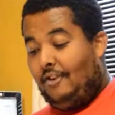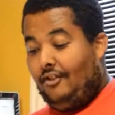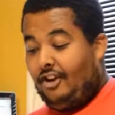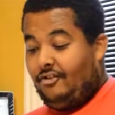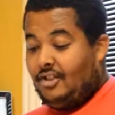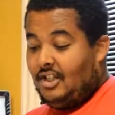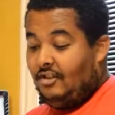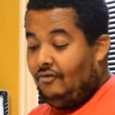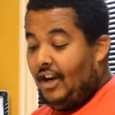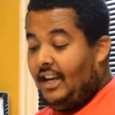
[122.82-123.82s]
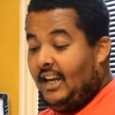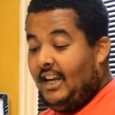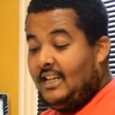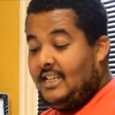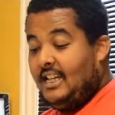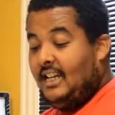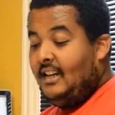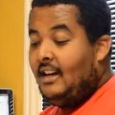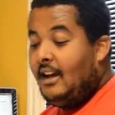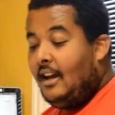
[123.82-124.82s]
Records, Raining ENT,
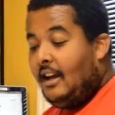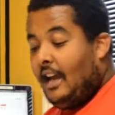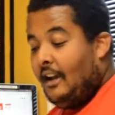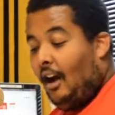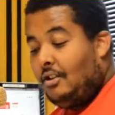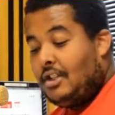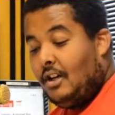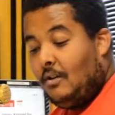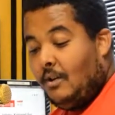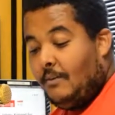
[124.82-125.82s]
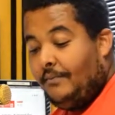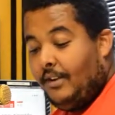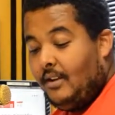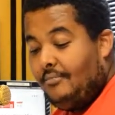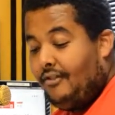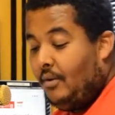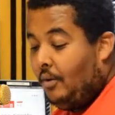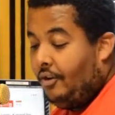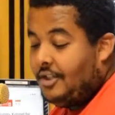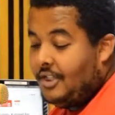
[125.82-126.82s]
and also
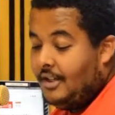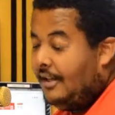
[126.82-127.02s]
Printworks